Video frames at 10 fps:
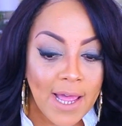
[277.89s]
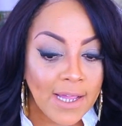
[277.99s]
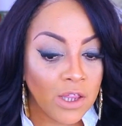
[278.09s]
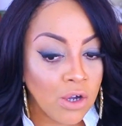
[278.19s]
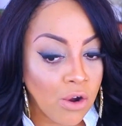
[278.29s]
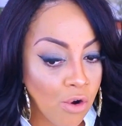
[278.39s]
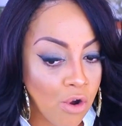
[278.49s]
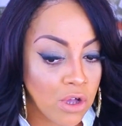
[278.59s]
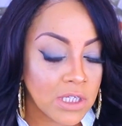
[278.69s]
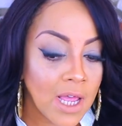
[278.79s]
Like, the
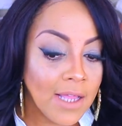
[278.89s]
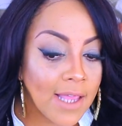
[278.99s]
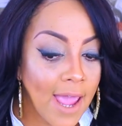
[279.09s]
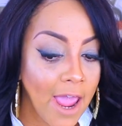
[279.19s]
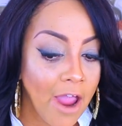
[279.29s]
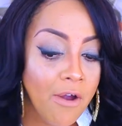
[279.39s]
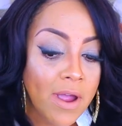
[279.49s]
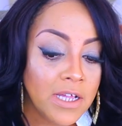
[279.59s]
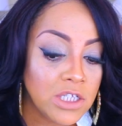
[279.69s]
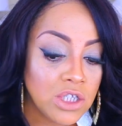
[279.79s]
curls, the hair
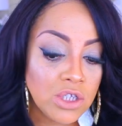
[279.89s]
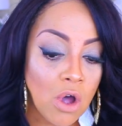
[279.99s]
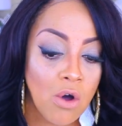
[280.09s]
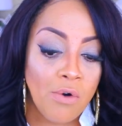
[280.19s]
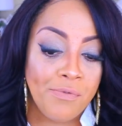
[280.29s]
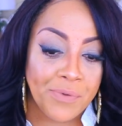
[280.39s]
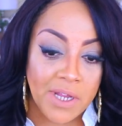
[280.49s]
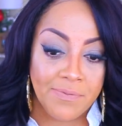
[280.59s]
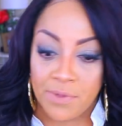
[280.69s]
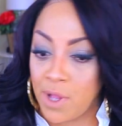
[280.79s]
is so
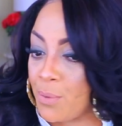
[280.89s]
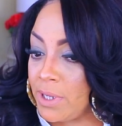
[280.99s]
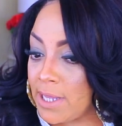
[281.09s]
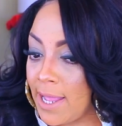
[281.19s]
free-flowing.